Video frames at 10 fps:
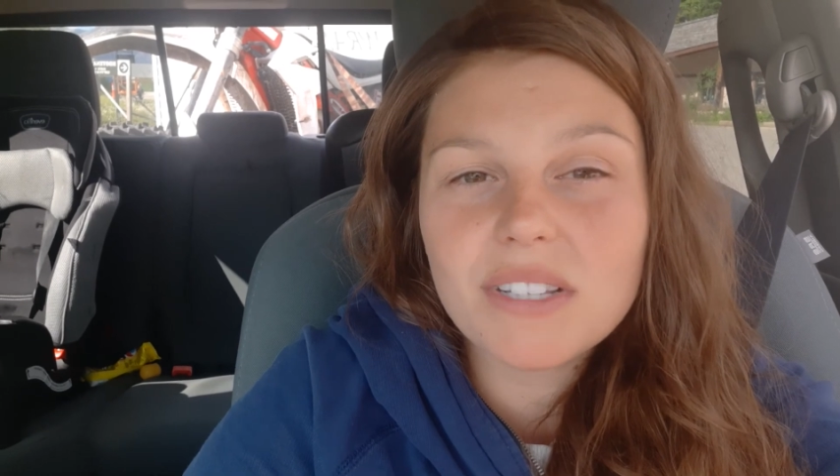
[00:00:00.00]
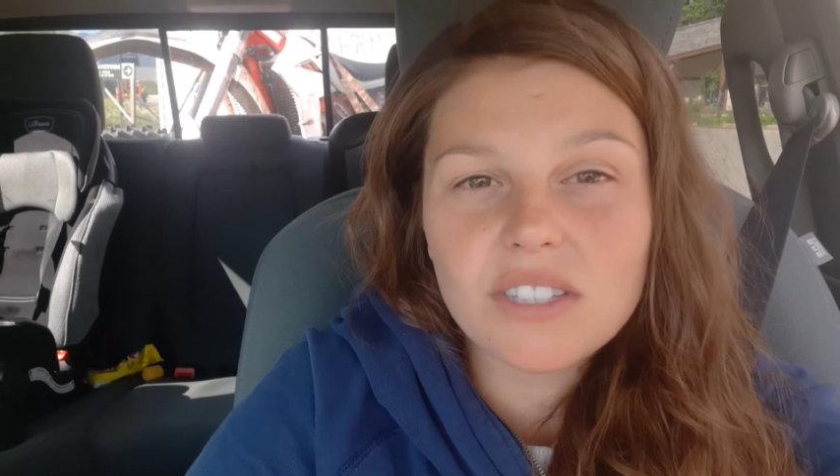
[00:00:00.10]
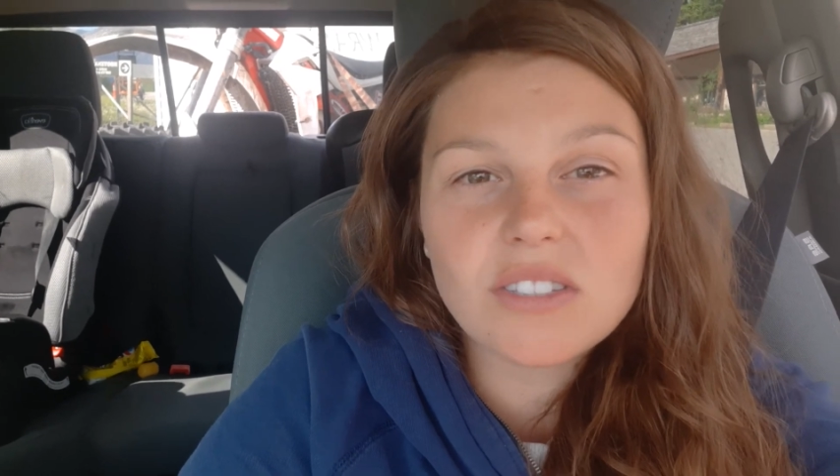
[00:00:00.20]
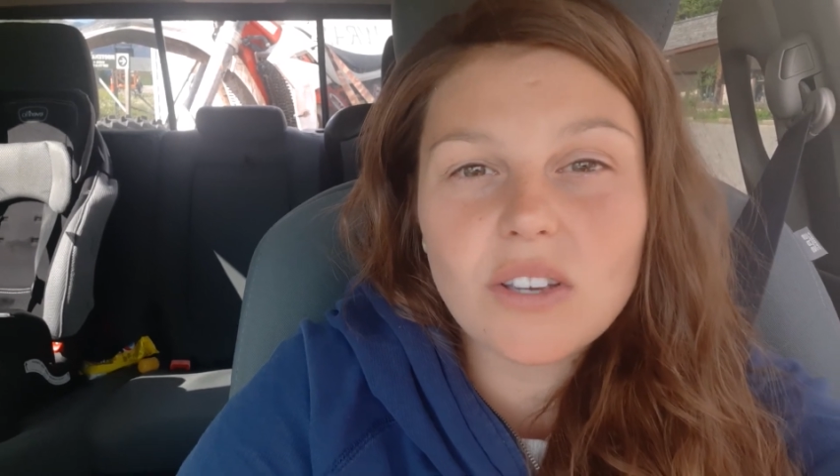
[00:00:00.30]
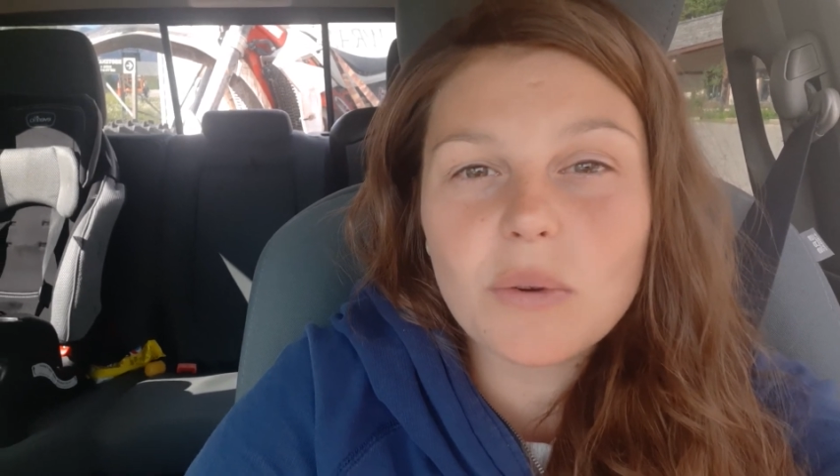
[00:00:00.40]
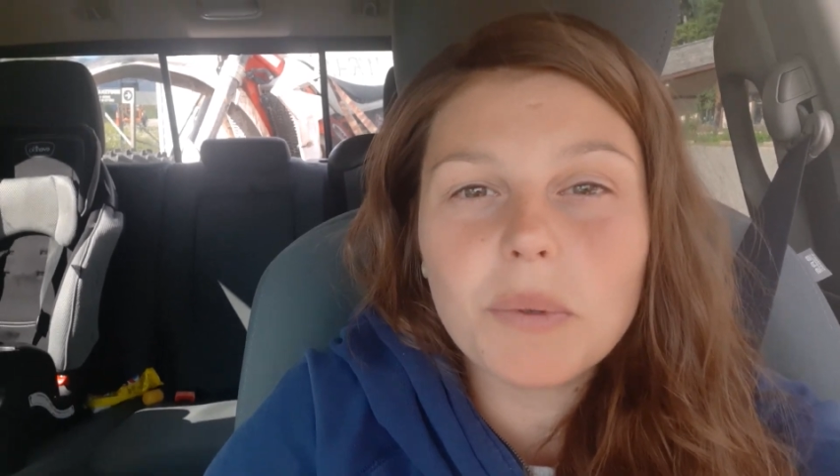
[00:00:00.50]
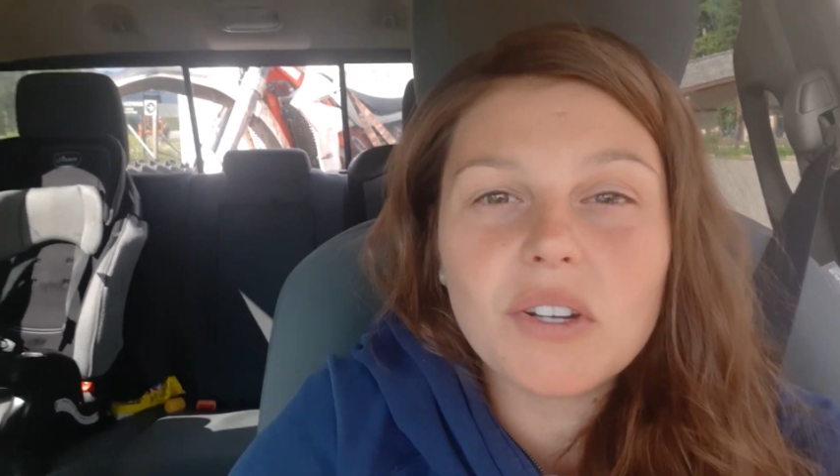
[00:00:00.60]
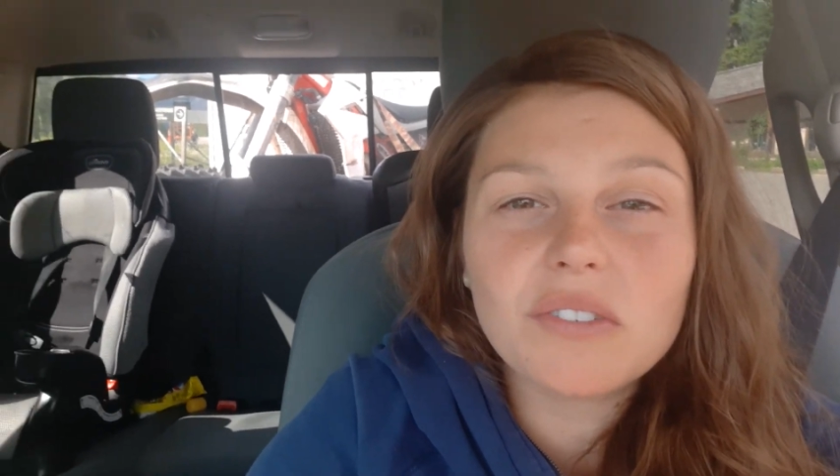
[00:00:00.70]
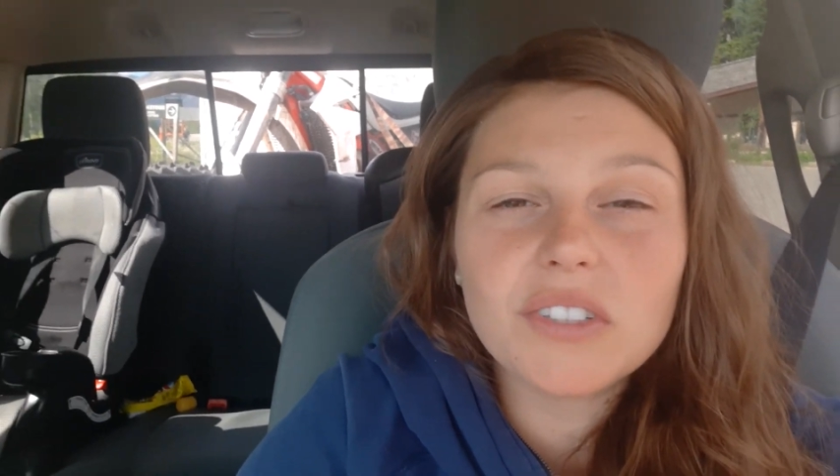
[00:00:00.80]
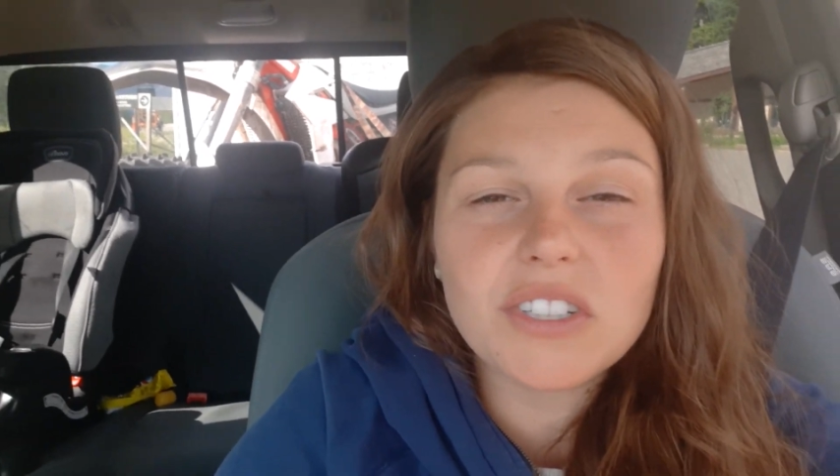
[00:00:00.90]
It's so
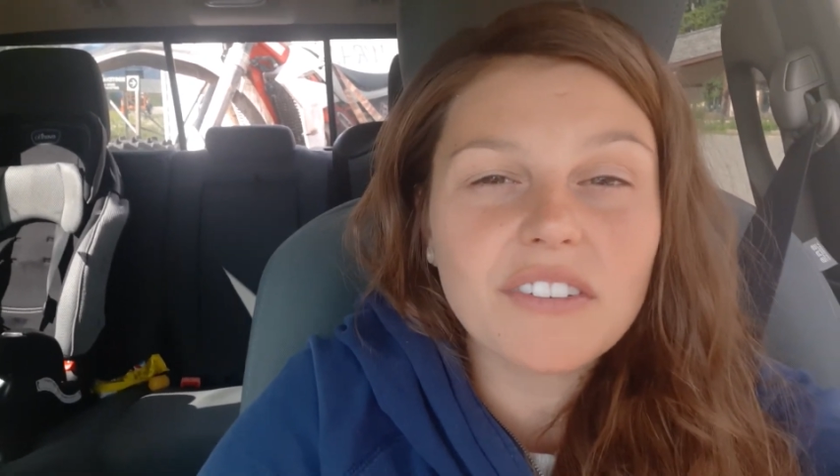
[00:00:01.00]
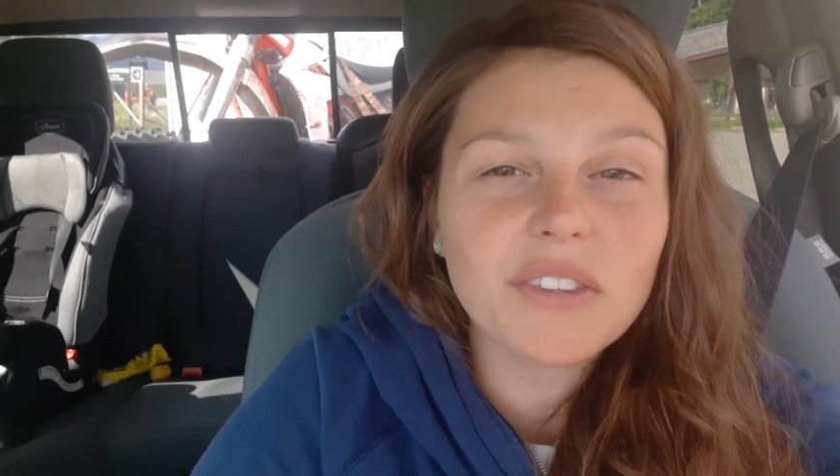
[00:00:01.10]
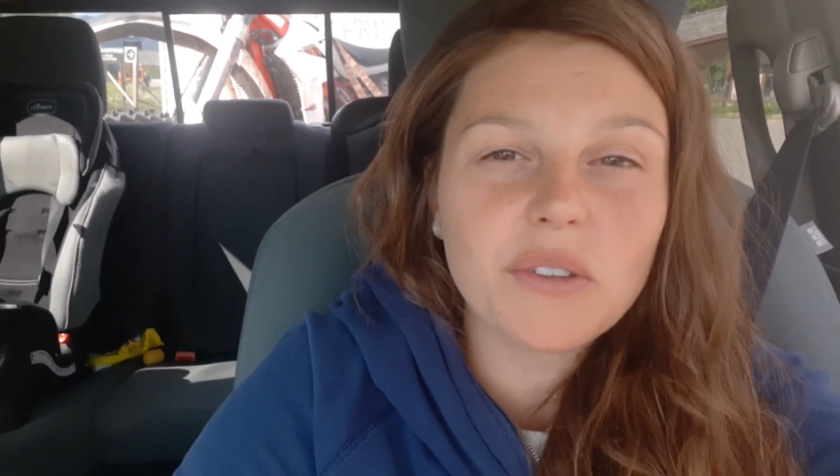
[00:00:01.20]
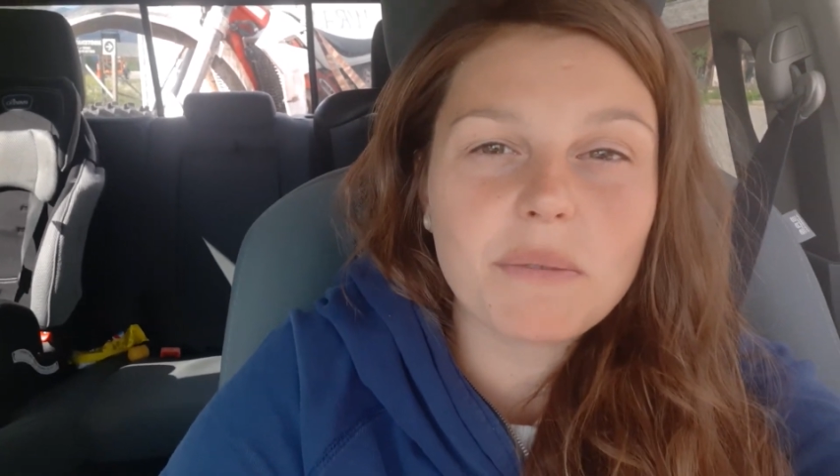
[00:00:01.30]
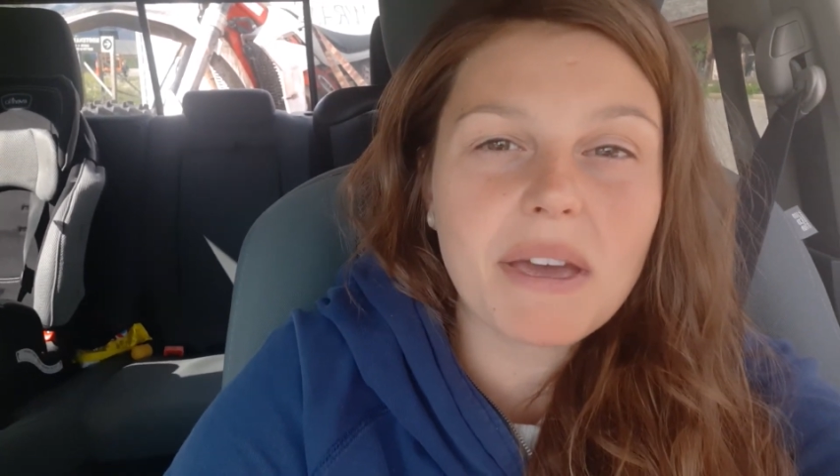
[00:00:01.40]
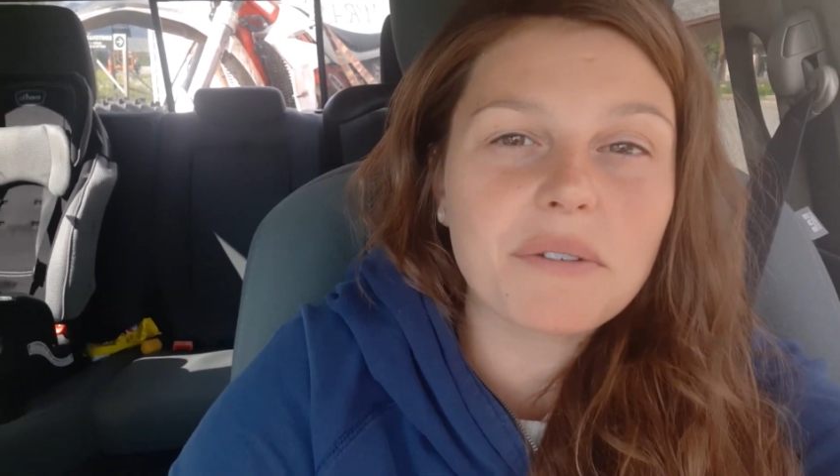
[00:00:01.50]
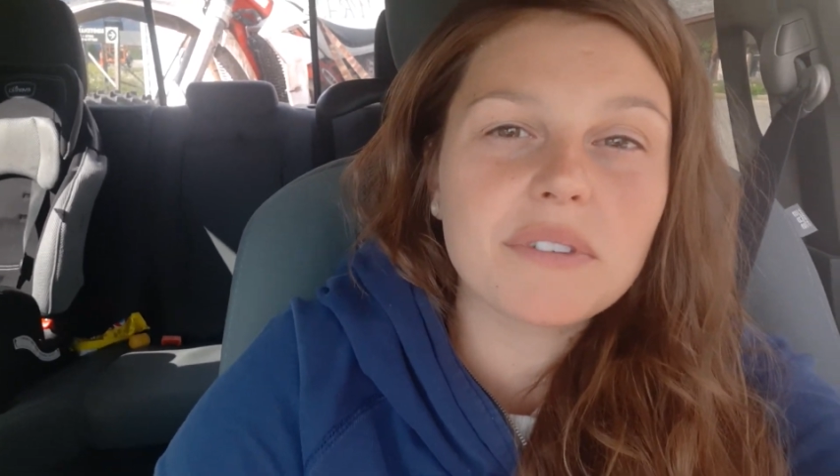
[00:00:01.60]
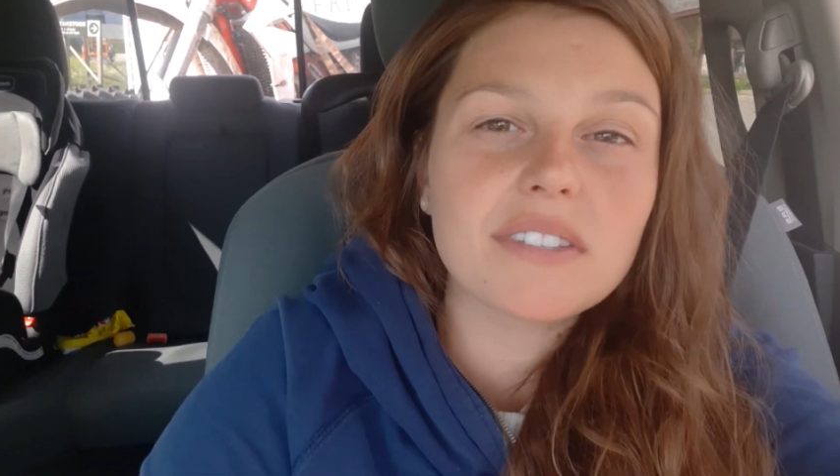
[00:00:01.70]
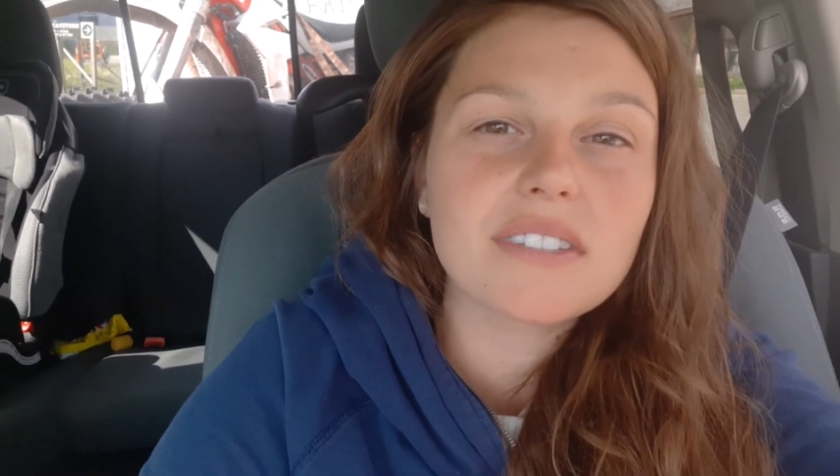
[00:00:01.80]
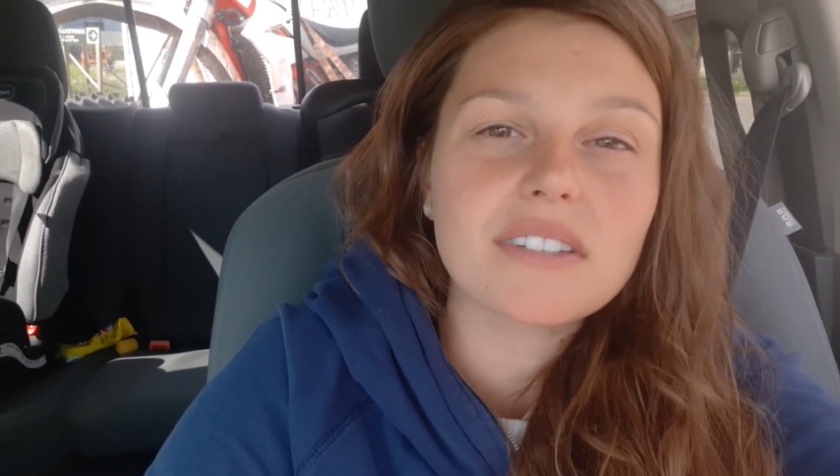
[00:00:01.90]
beautiful driving through the mountains.